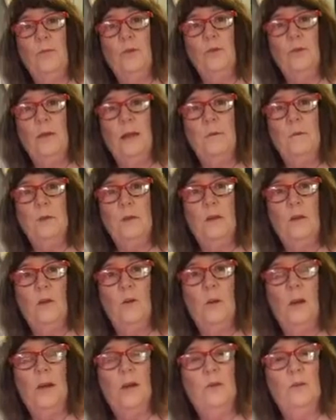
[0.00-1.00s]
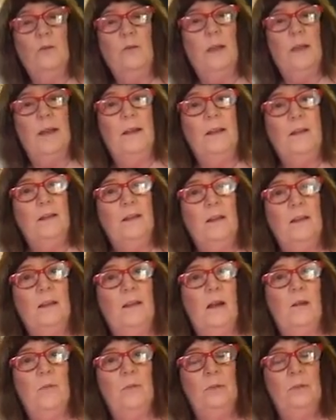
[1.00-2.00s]
you'll let me know how you liked it,
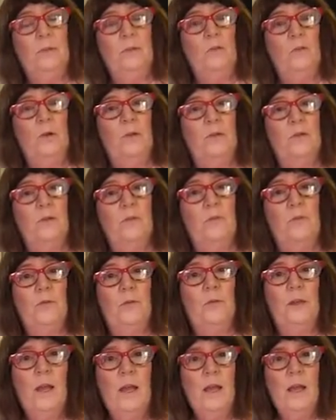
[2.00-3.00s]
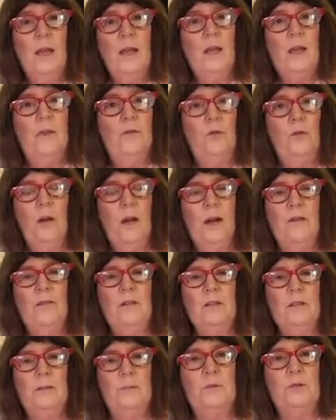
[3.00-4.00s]
that would be wonderful. If you
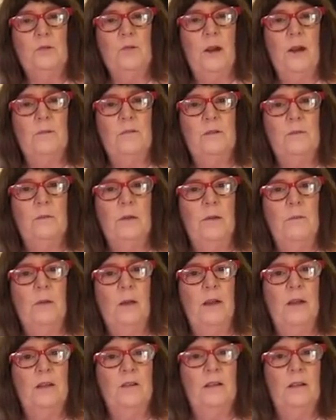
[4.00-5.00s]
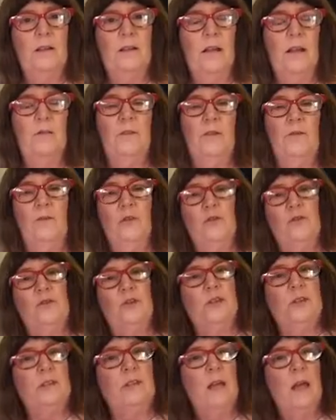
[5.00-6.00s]
haven't subscribed to my page, I'd love it if you
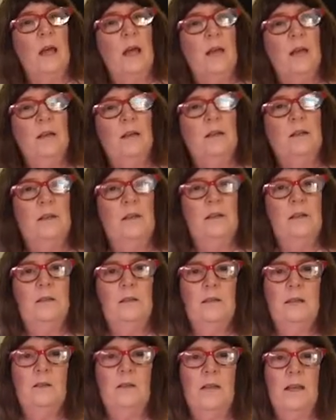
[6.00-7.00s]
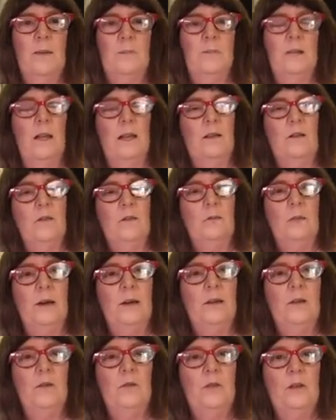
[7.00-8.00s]
just tap that little
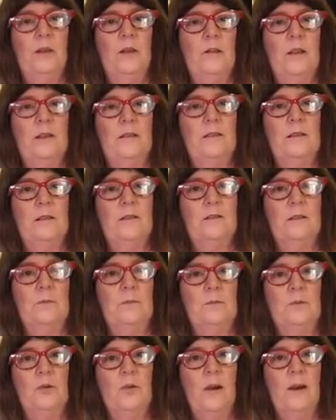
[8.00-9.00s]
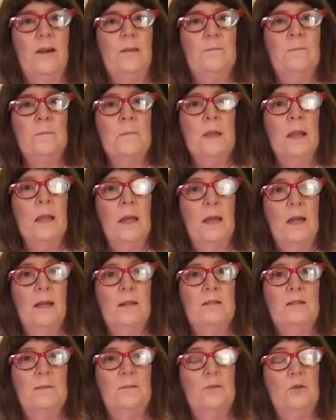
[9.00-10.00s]
button over there that says subscribe
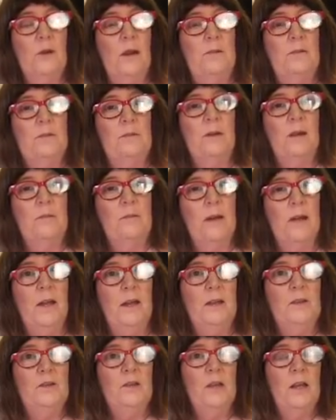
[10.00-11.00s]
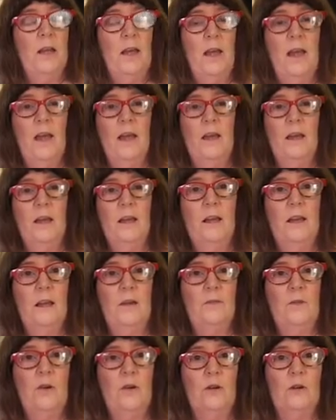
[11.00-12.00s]
and subscribe to my page. And I
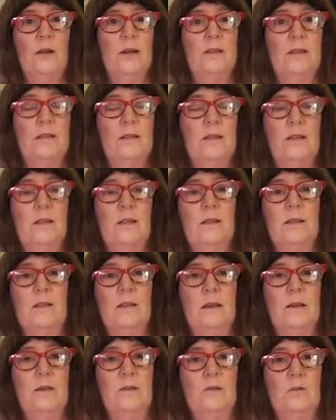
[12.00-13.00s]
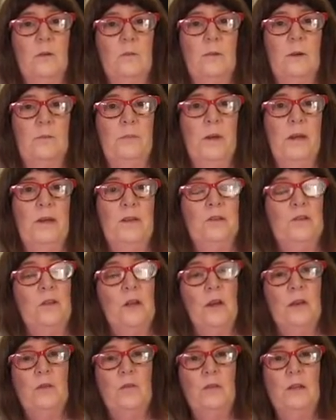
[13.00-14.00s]
have all kinds of things that I do on my page,
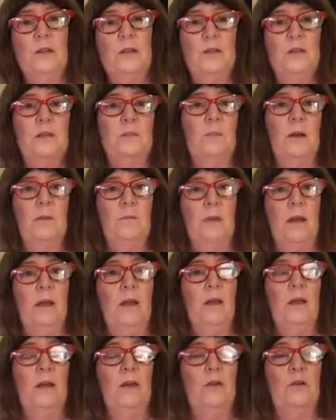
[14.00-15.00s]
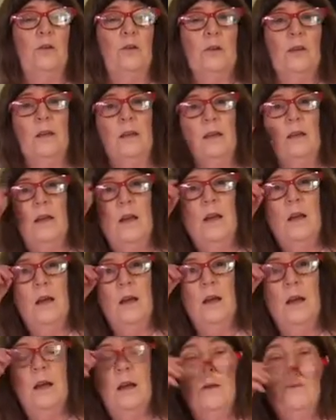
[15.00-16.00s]
not only just my baking and cooking.
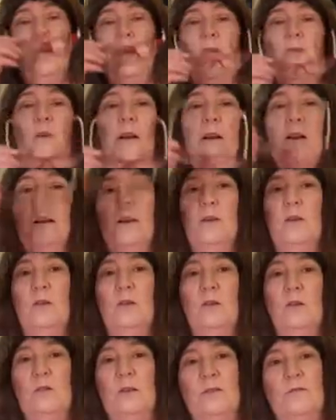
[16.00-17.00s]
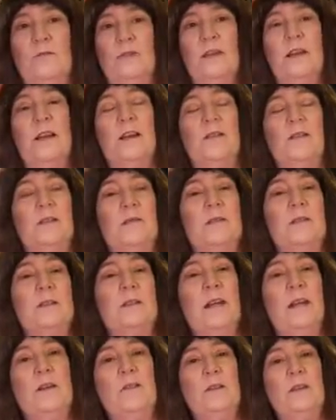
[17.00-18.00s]
I try to do some financial
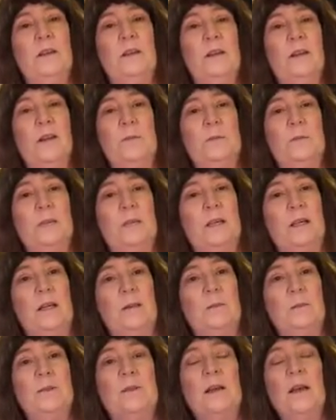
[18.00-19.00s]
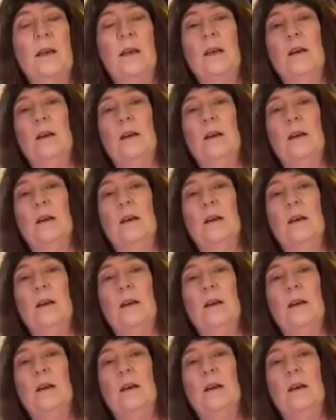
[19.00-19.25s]
saving type tips,